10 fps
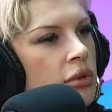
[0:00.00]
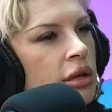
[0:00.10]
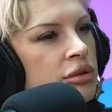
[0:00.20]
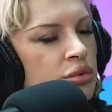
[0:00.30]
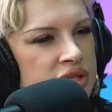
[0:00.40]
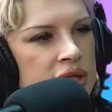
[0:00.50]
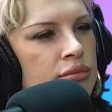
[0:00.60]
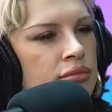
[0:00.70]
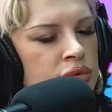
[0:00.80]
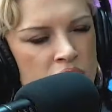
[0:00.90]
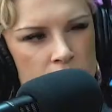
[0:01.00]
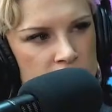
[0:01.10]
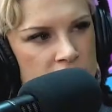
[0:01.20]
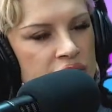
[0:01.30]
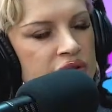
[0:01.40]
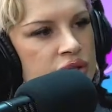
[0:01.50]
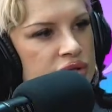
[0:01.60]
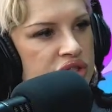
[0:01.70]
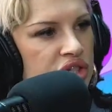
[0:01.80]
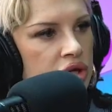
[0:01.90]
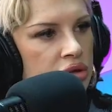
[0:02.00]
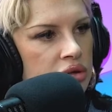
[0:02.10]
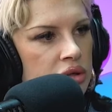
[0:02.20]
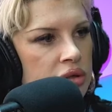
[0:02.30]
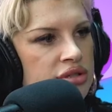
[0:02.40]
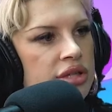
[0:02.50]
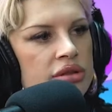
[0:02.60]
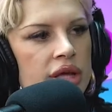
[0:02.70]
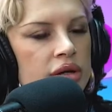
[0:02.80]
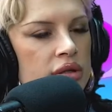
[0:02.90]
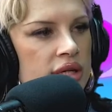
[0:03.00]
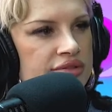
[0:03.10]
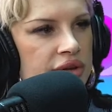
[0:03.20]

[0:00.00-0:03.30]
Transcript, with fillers: It was, was it probably Netflix was a joke. It was either that or Las